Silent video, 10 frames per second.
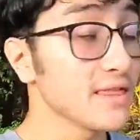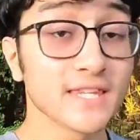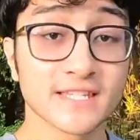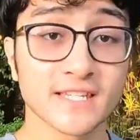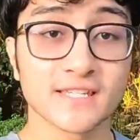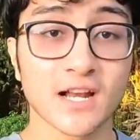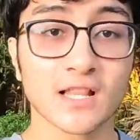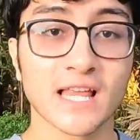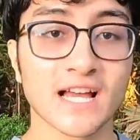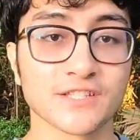This is our
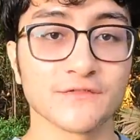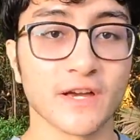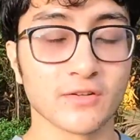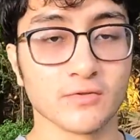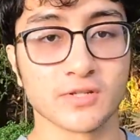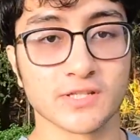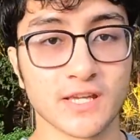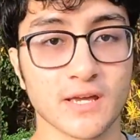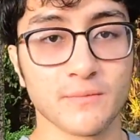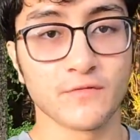last final
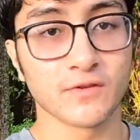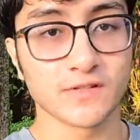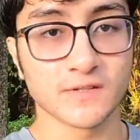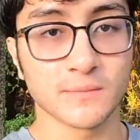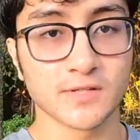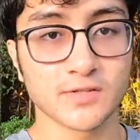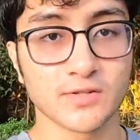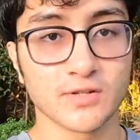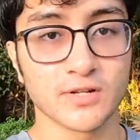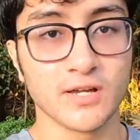exam for the
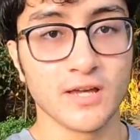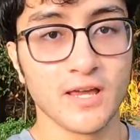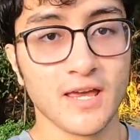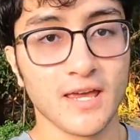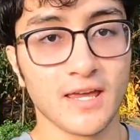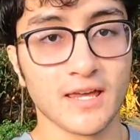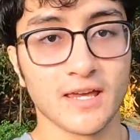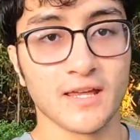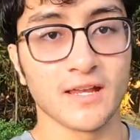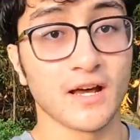semester,
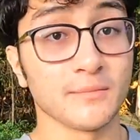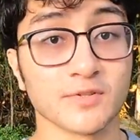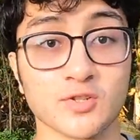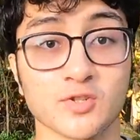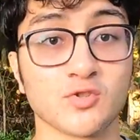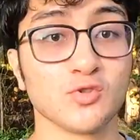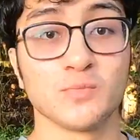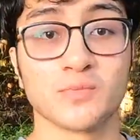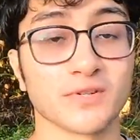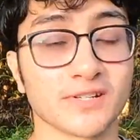and I'm just
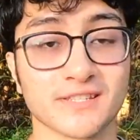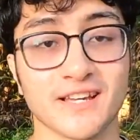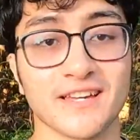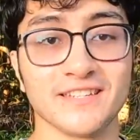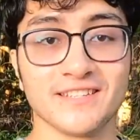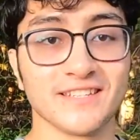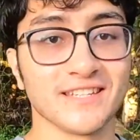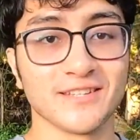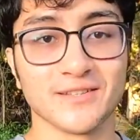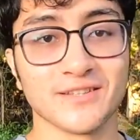super excited to
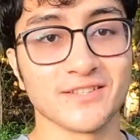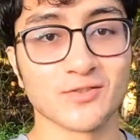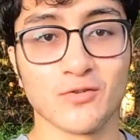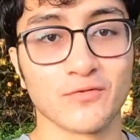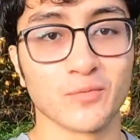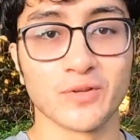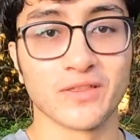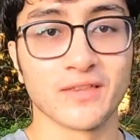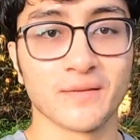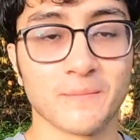get this over
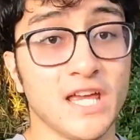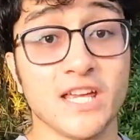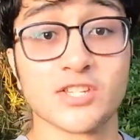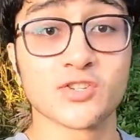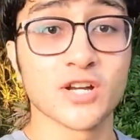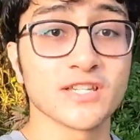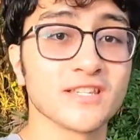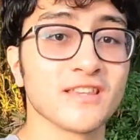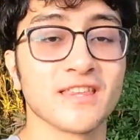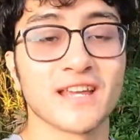with. It's
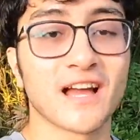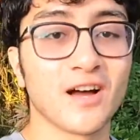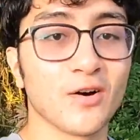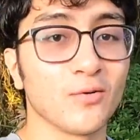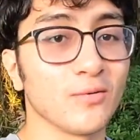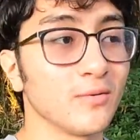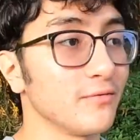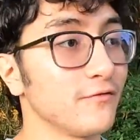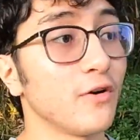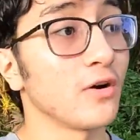crazy to think how
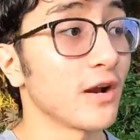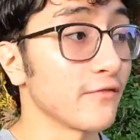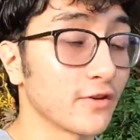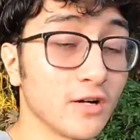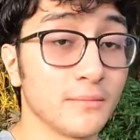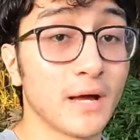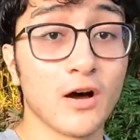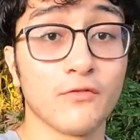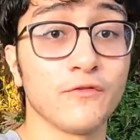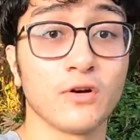far I've come,
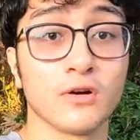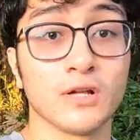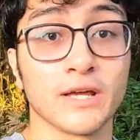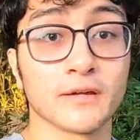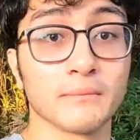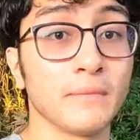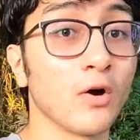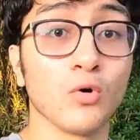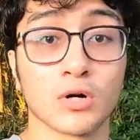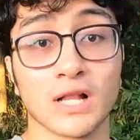how far like my
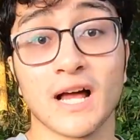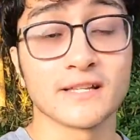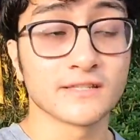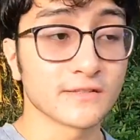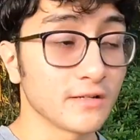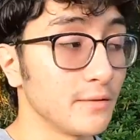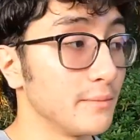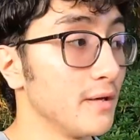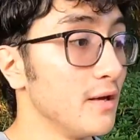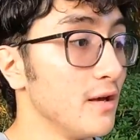whole class has
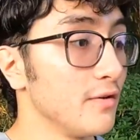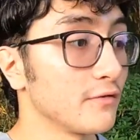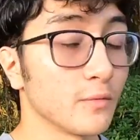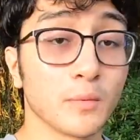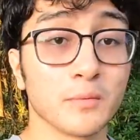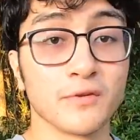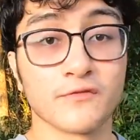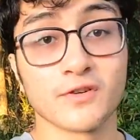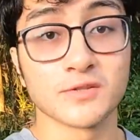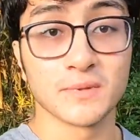come from when we
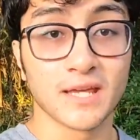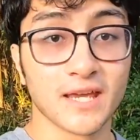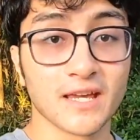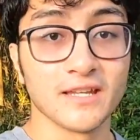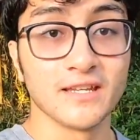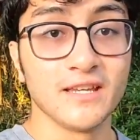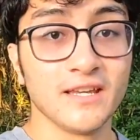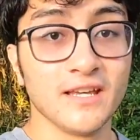first began.